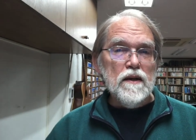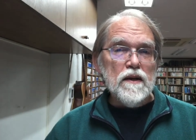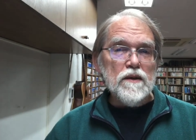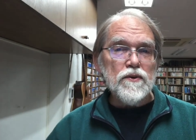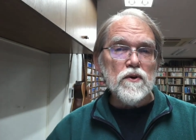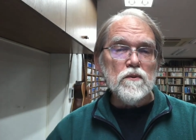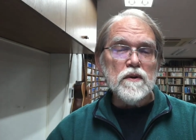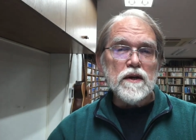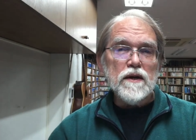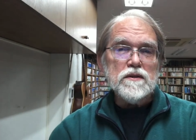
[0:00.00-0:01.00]
And so
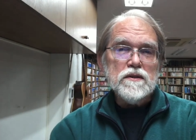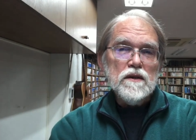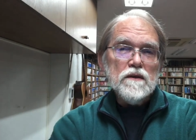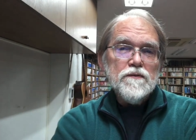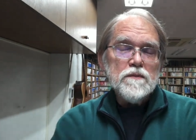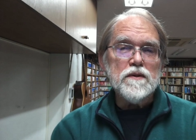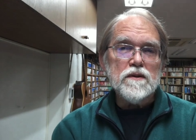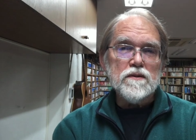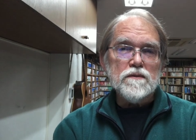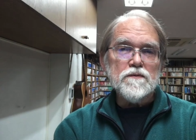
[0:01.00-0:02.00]
what I see from
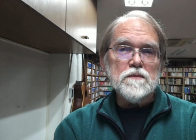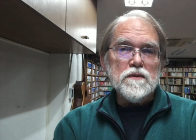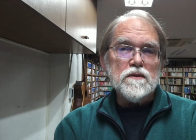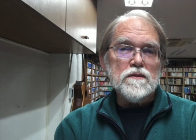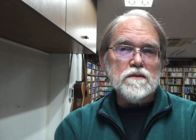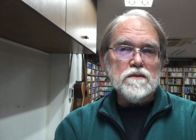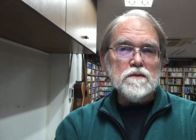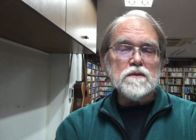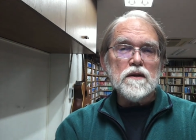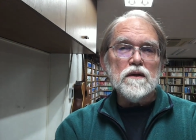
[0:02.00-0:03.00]
this
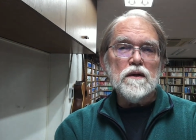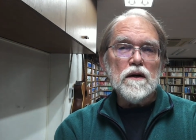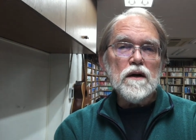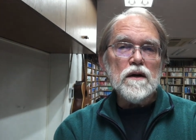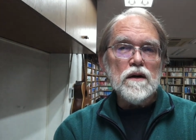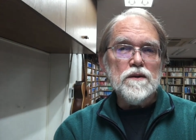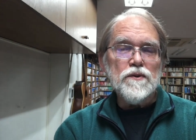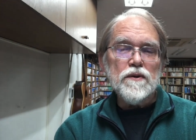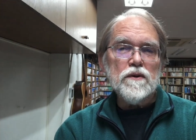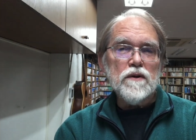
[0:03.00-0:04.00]
new AI,
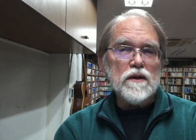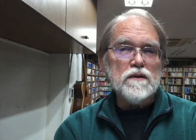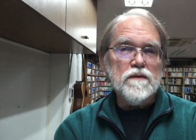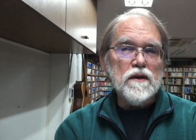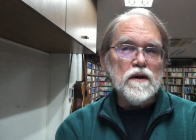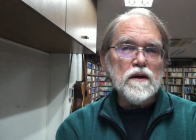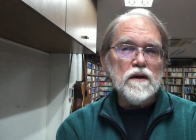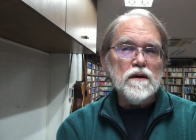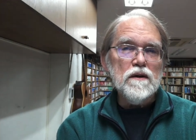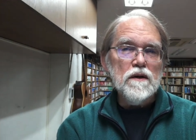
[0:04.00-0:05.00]
this interactive
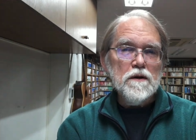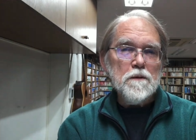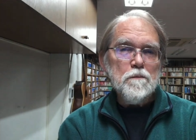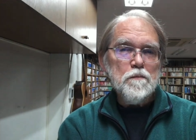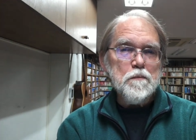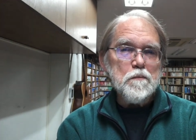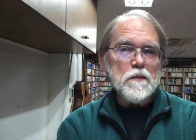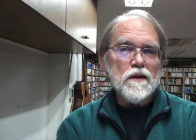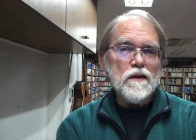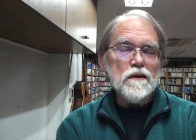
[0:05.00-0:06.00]
AI,
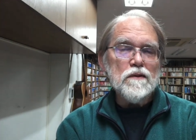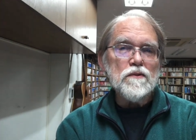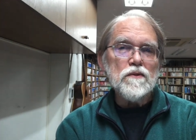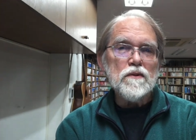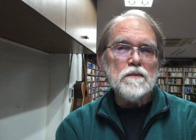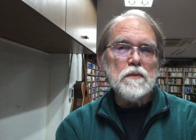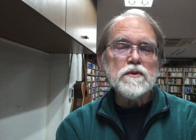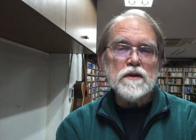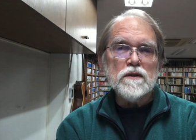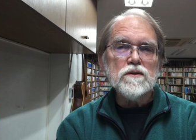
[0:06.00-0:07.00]
is the
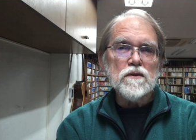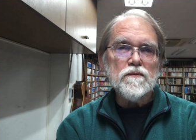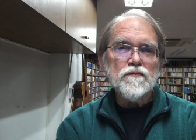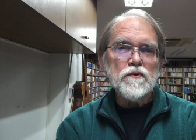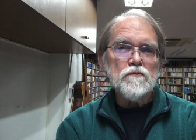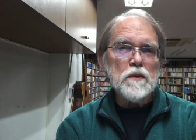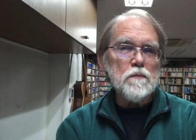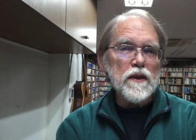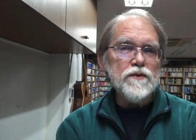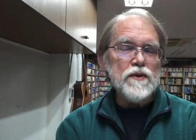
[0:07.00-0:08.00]
potential for
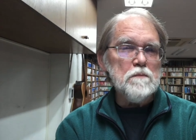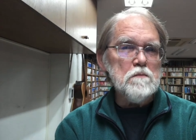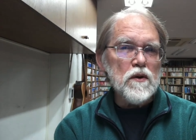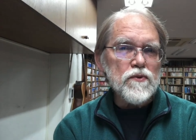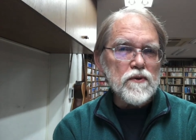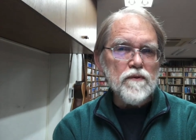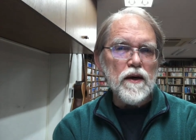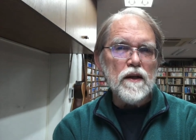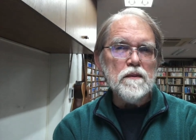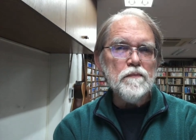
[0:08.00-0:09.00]
replacing most of
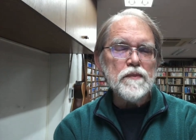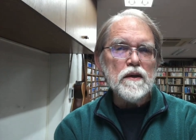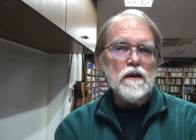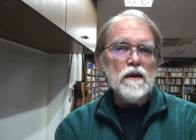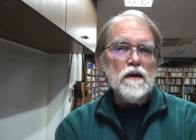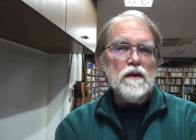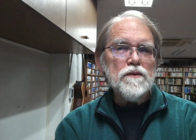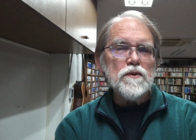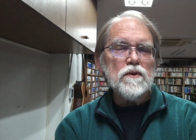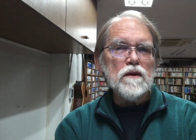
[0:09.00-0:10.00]
that.
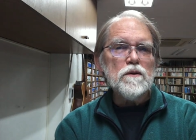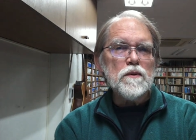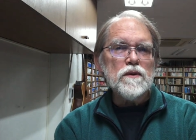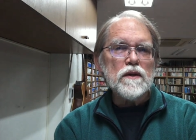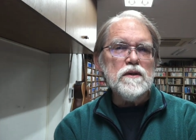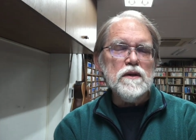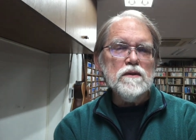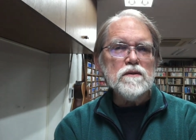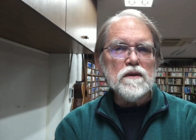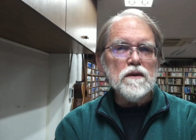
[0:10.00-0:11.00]
So in other words, I can
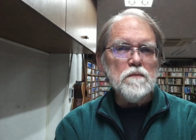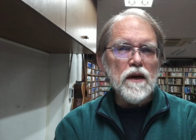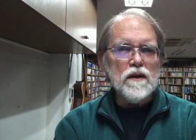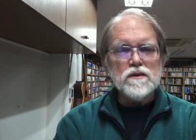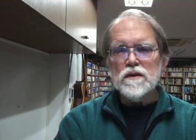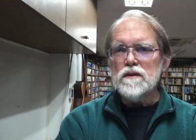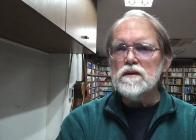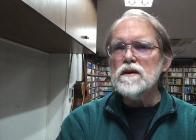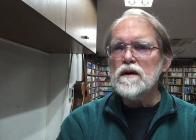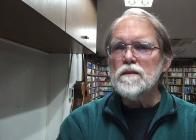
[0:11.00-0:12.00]
easily
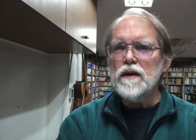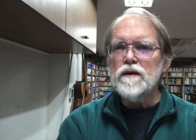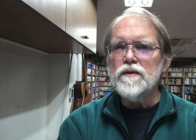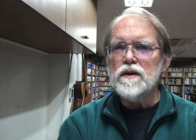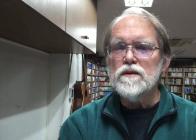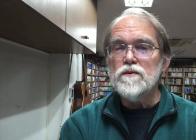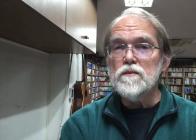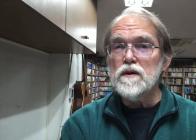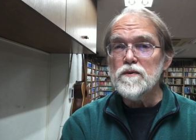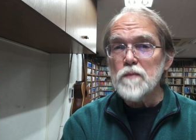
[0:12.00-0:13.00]
imagine having a
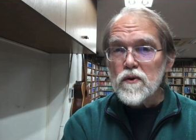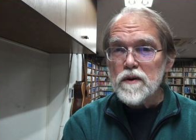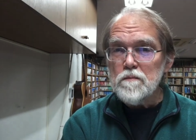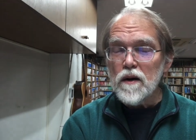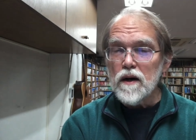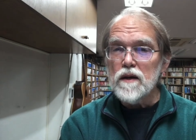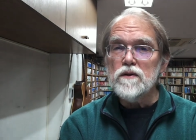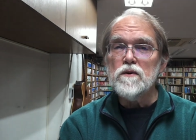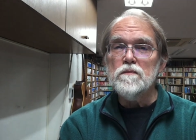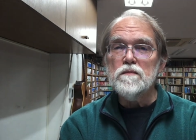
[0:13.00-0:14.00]
spoken bot,
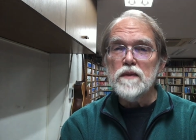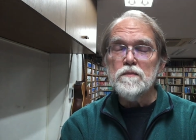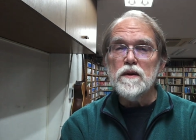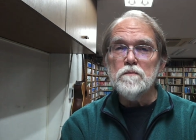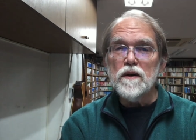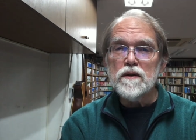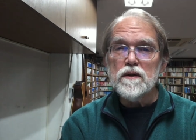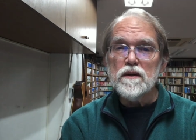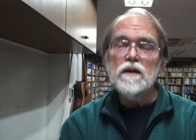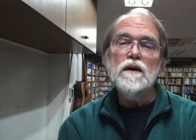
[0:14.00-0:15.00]
or maybe a bot
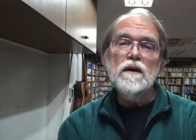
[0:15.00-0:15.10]
that